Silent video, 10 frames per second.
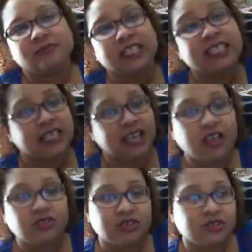is the
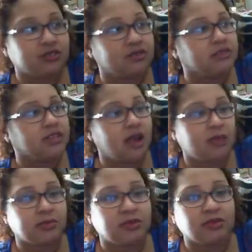countertop
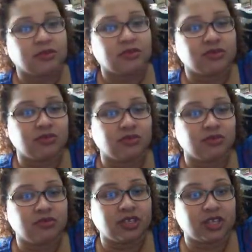
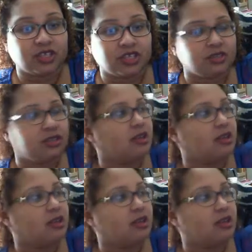to the kitchen.